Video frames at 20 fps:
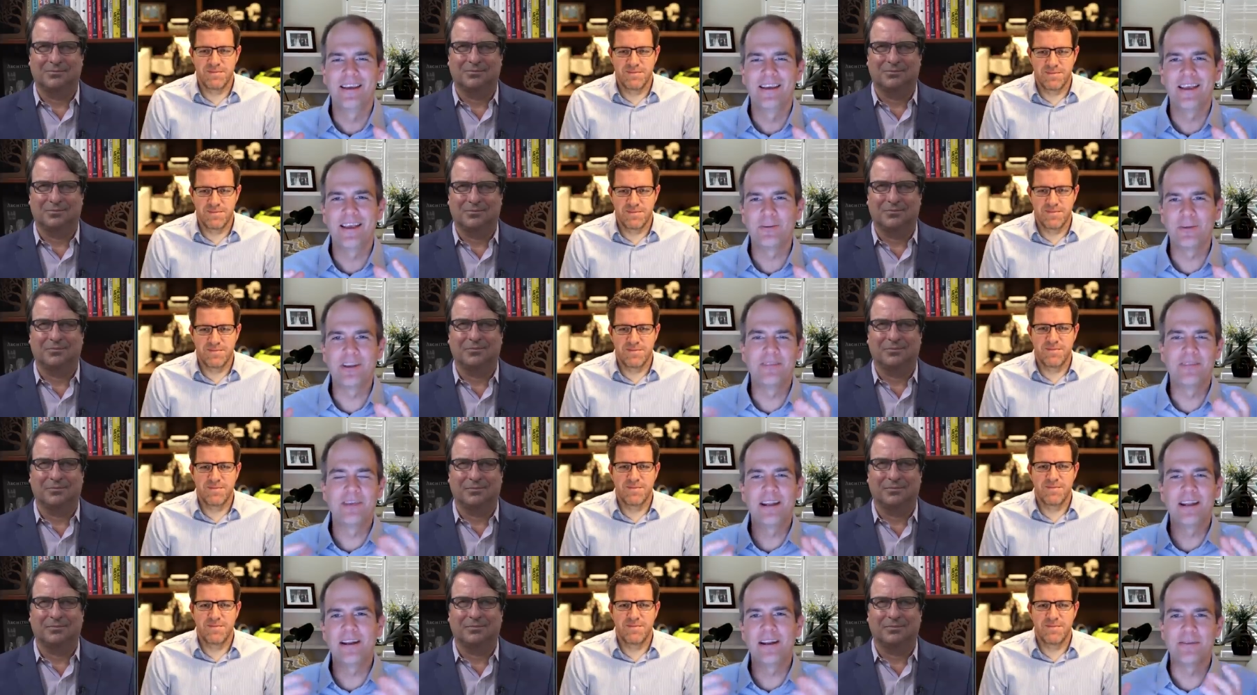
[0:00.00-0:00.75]
Speaker 1: as we
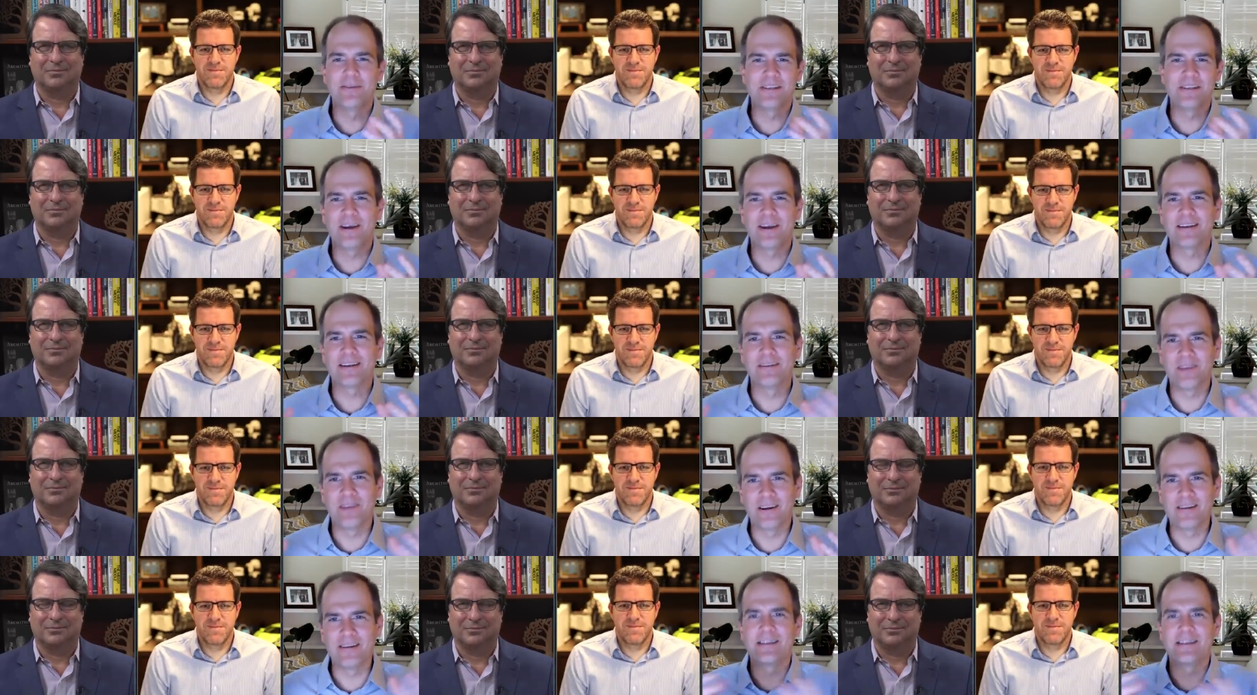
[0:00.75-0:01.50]
innovate in our respective
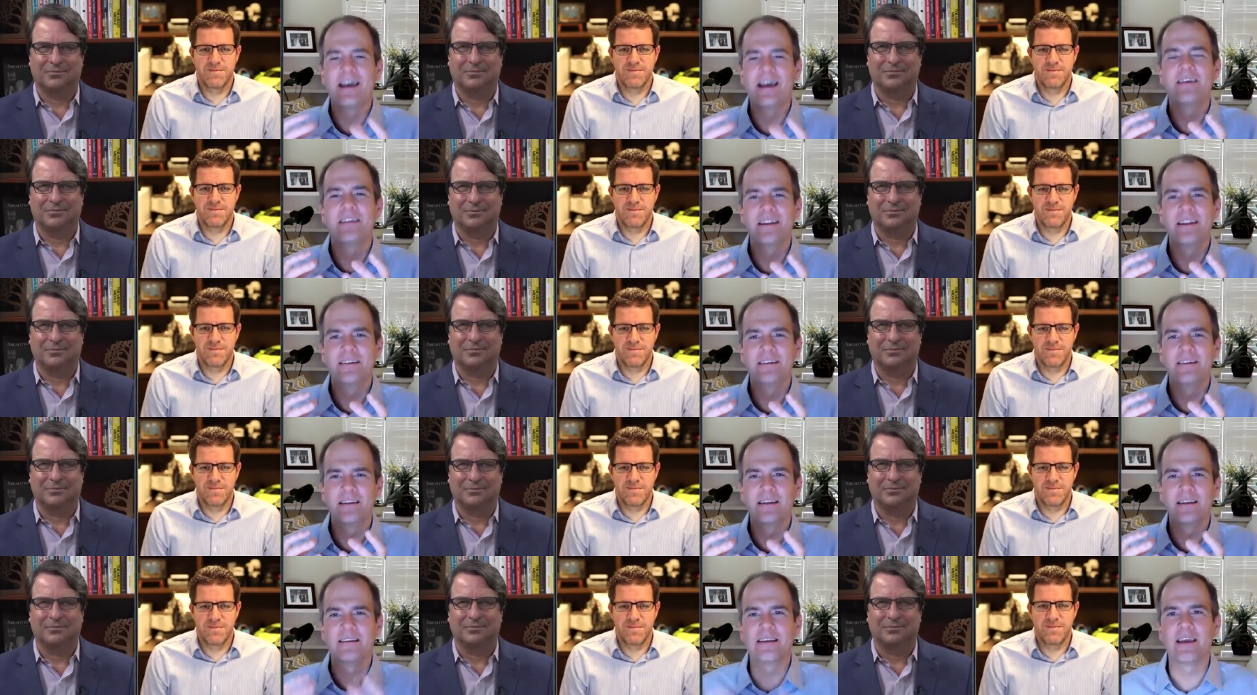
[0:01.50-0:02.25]
areas and how they need to
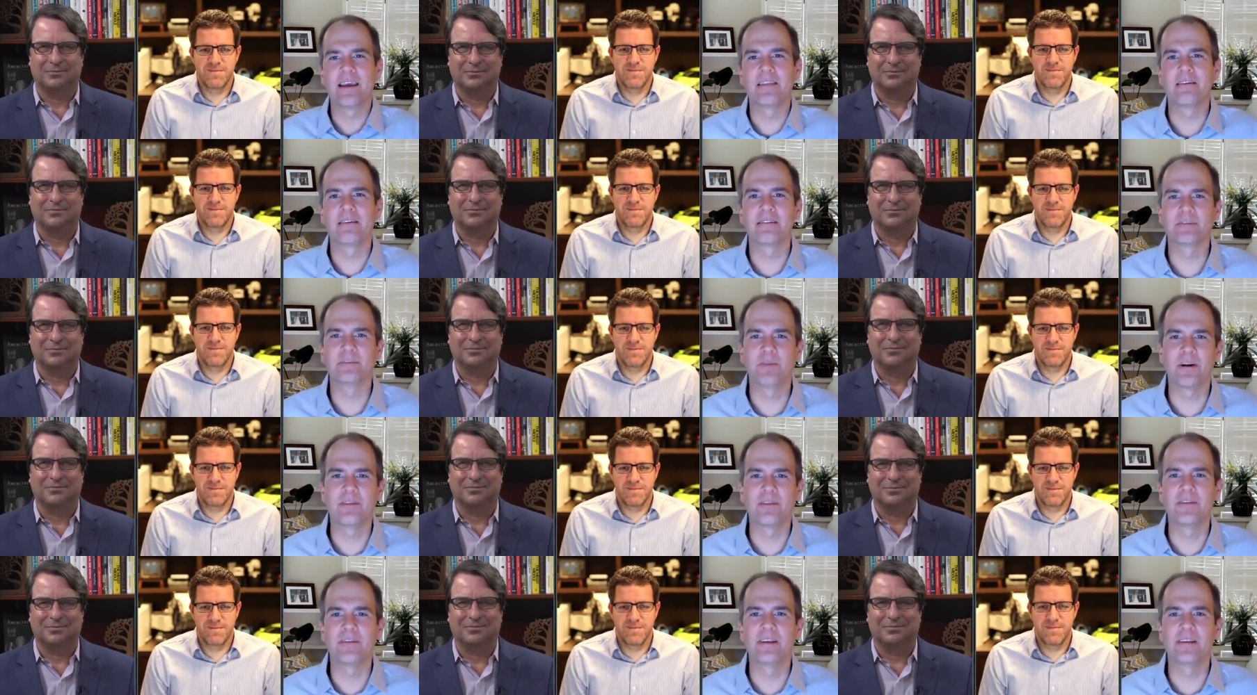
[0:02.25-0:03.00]
link together as
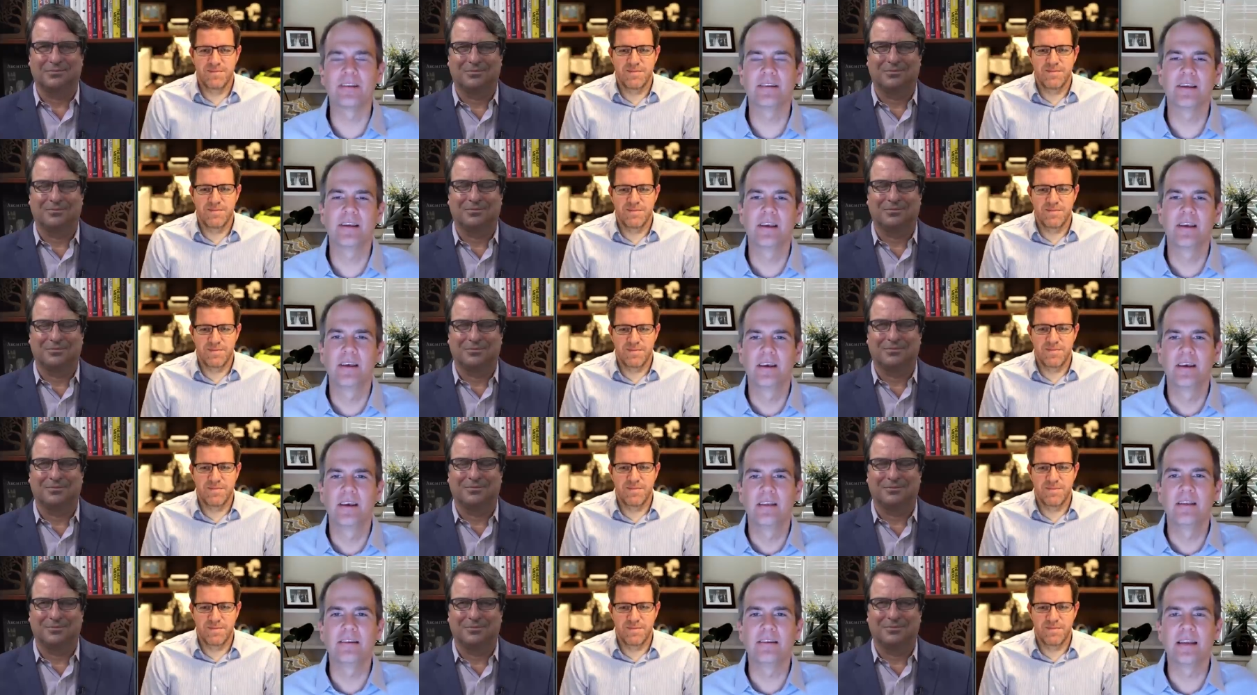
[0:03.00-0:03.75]
part of this
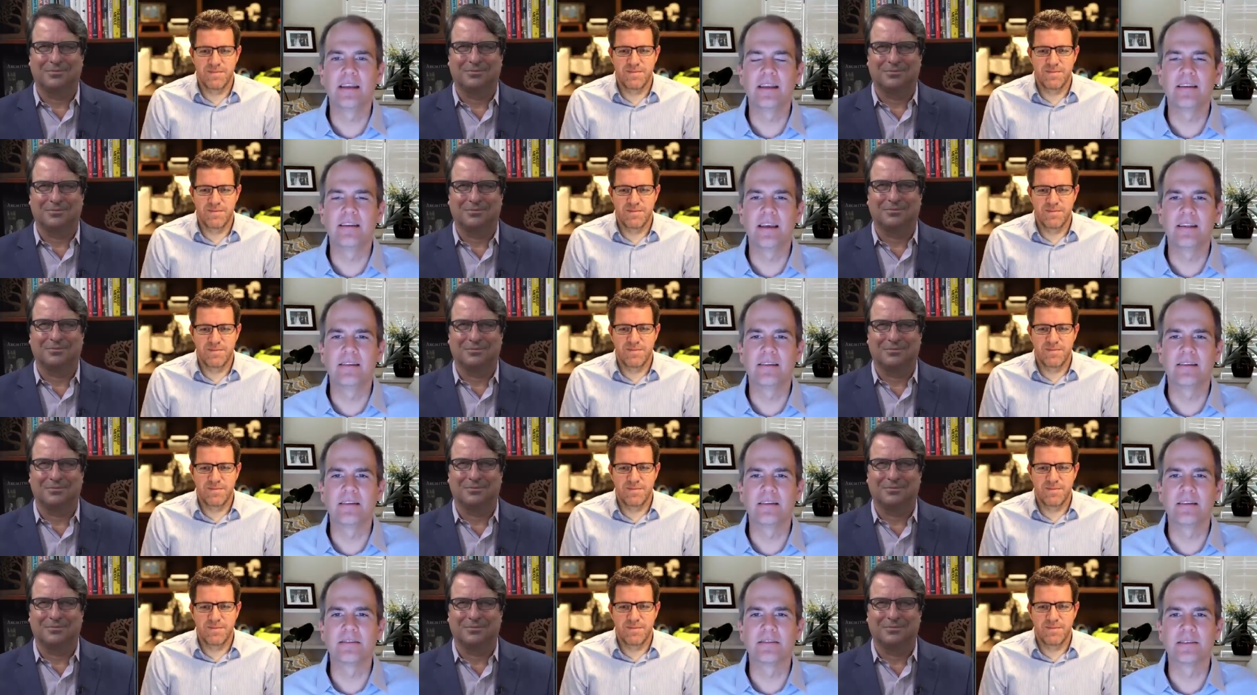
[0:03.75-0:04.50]
this end-to-end
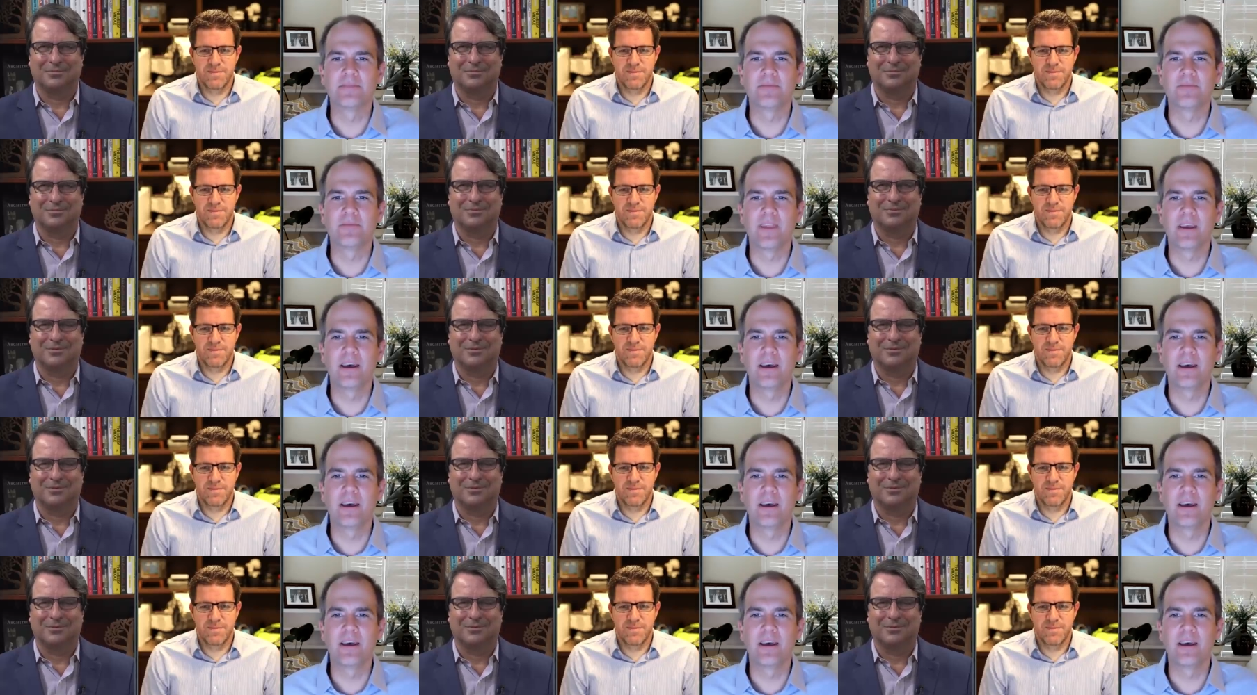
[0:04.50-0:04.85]
solution.